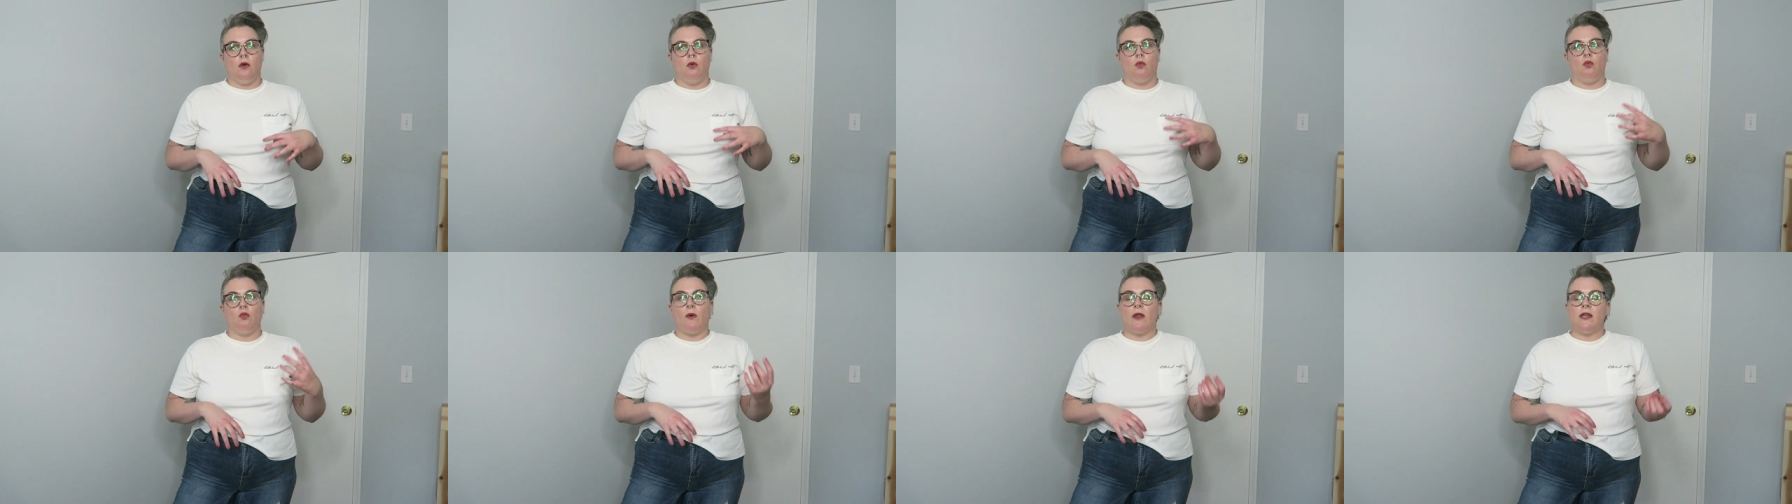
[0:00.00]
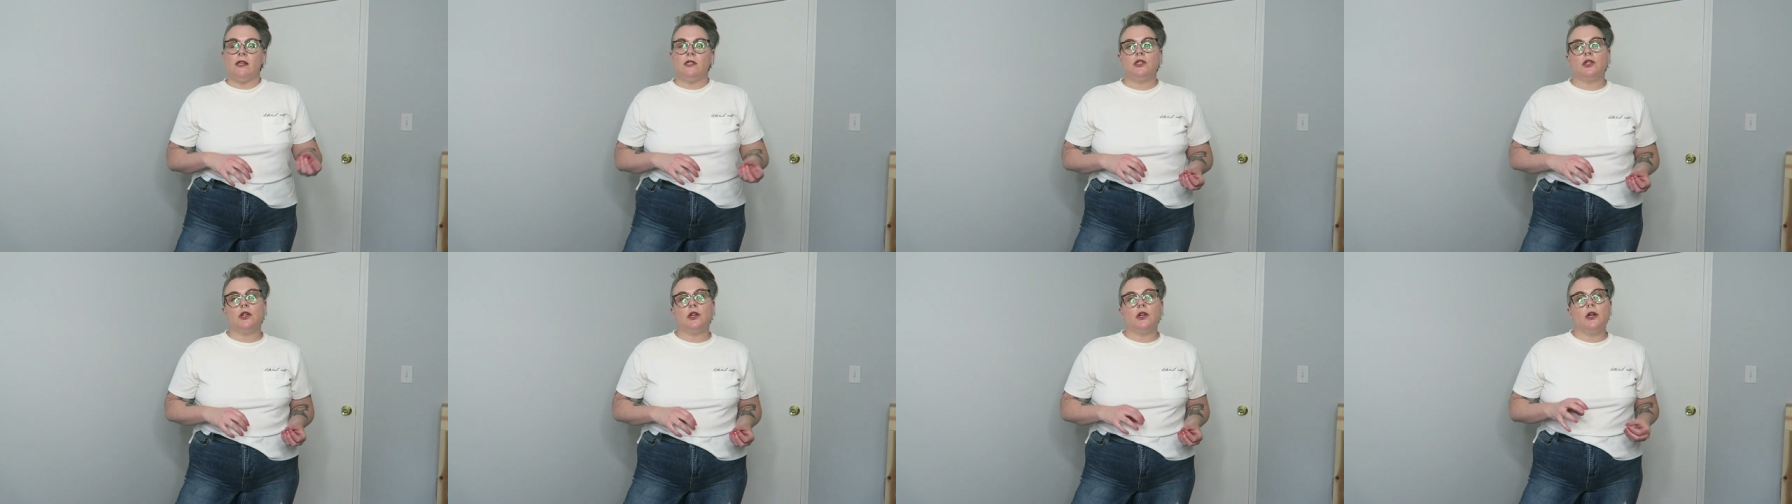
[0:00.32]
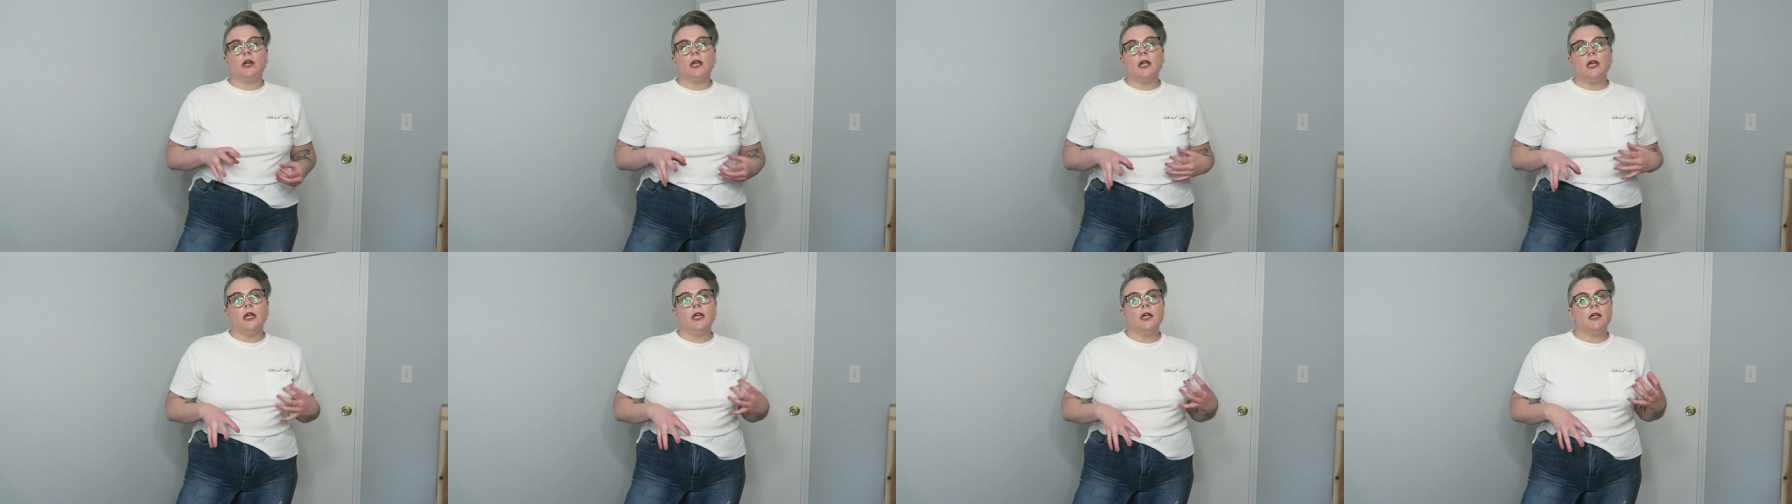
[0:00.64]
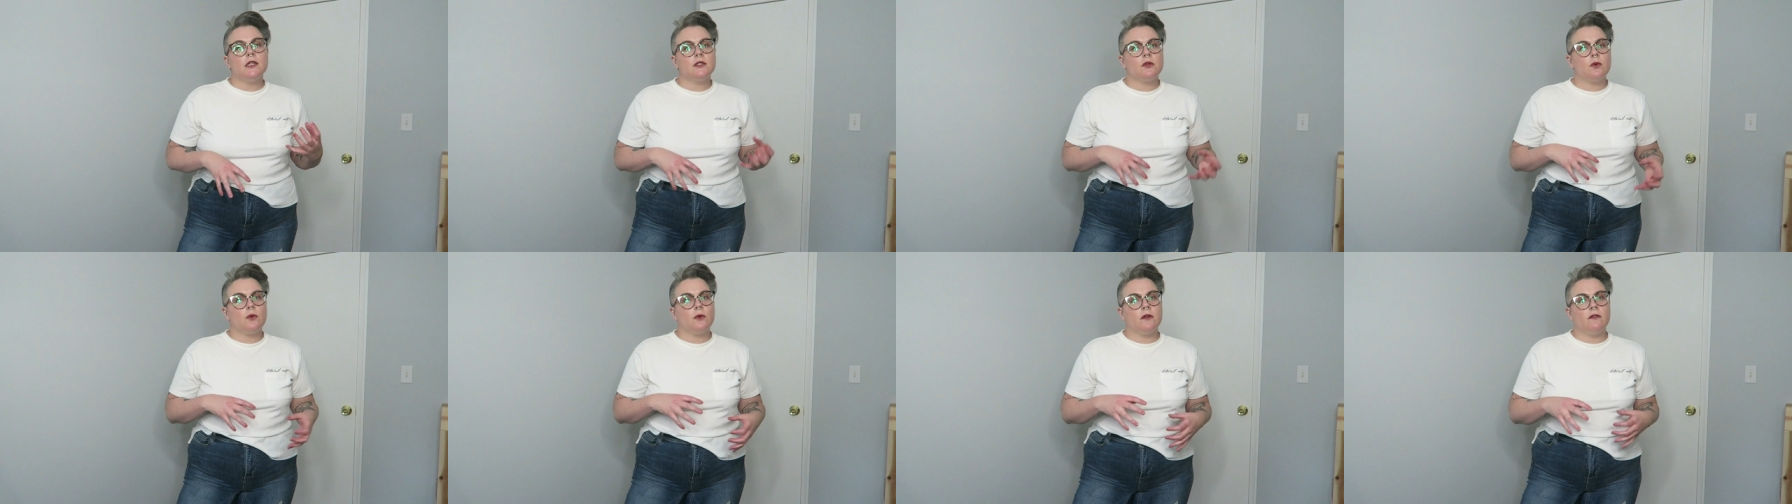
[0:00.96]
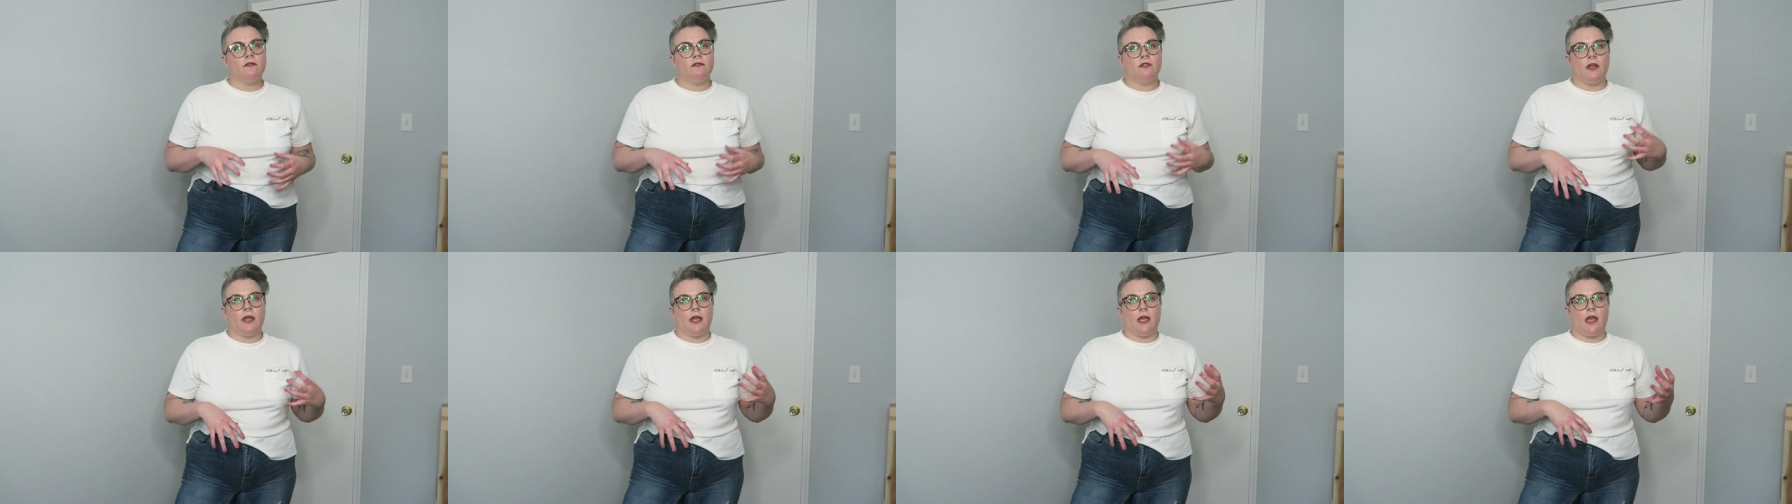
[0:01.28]
wintery sort
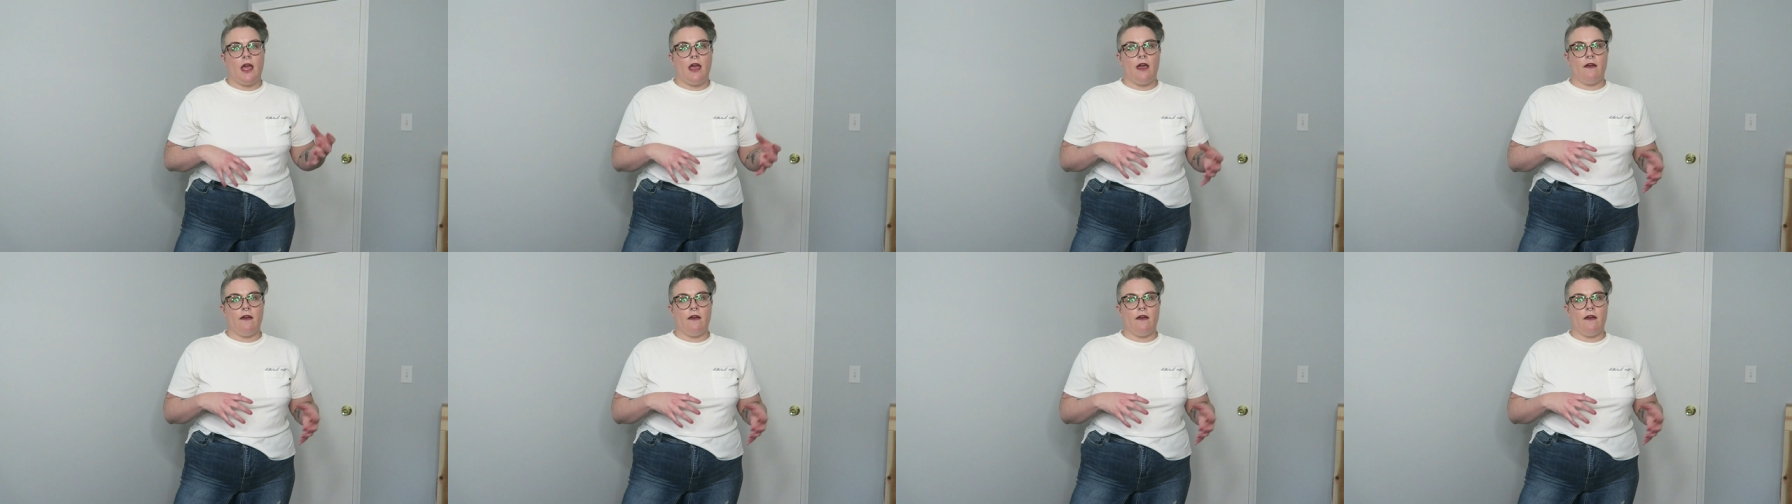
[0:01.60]
of like